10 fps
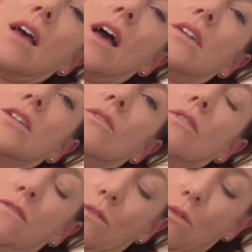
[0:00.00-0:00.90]
until you
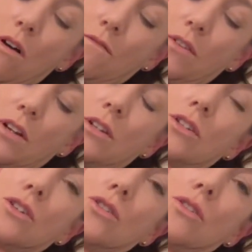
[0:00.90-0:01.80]
feel confident
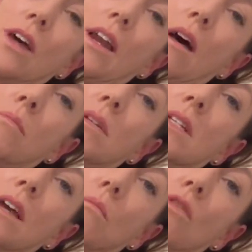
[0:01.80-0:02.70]
to do that up and
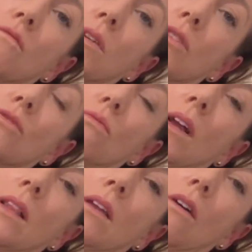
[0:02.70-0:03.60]
down movement
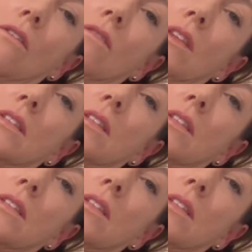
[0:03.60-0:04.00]
directly over the